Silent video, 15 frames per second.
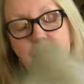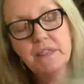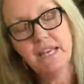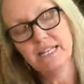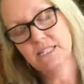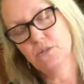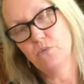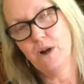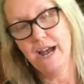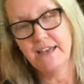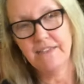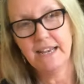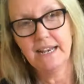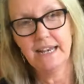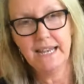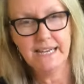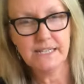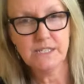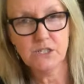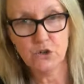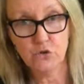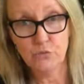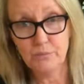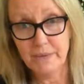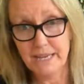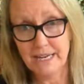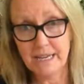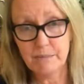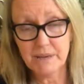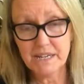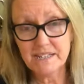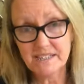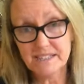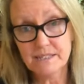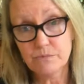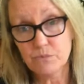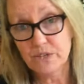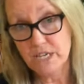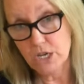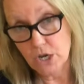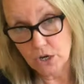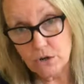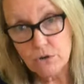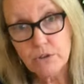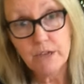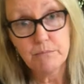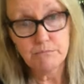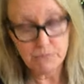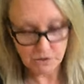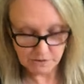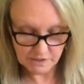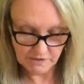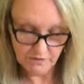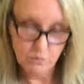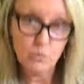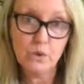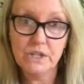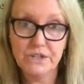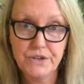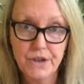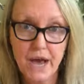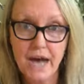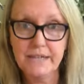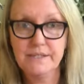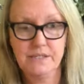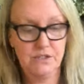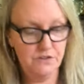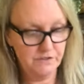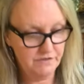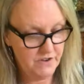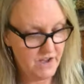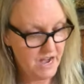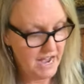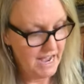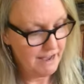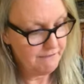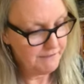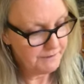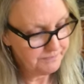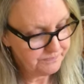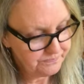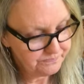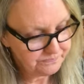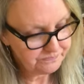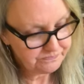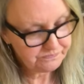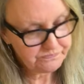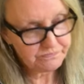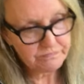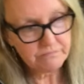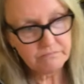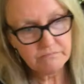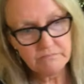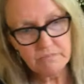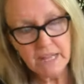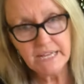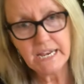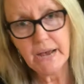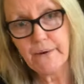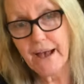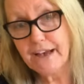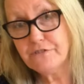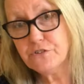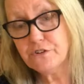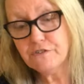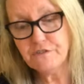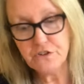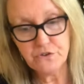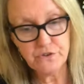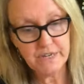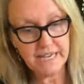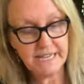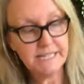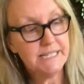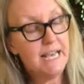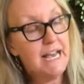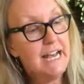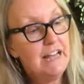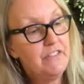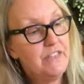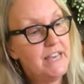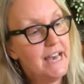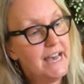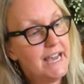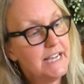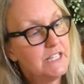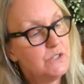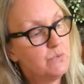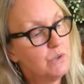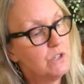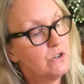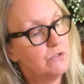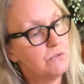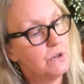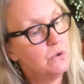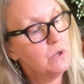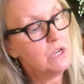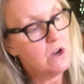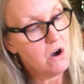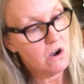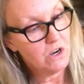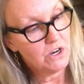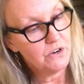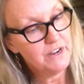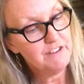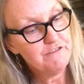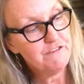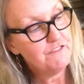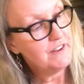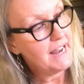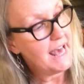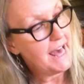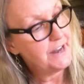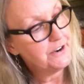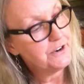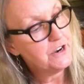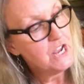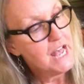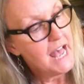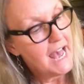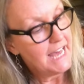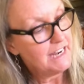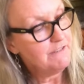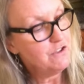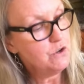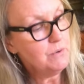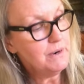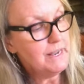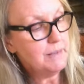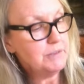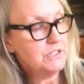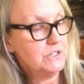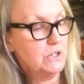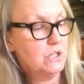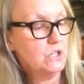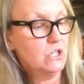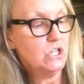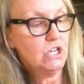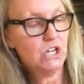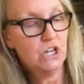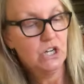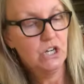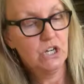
That's why they lay so many, because we know that most of them will not survive. Now, after a few days, the eggs will grow longer and flatter, and if you were able to look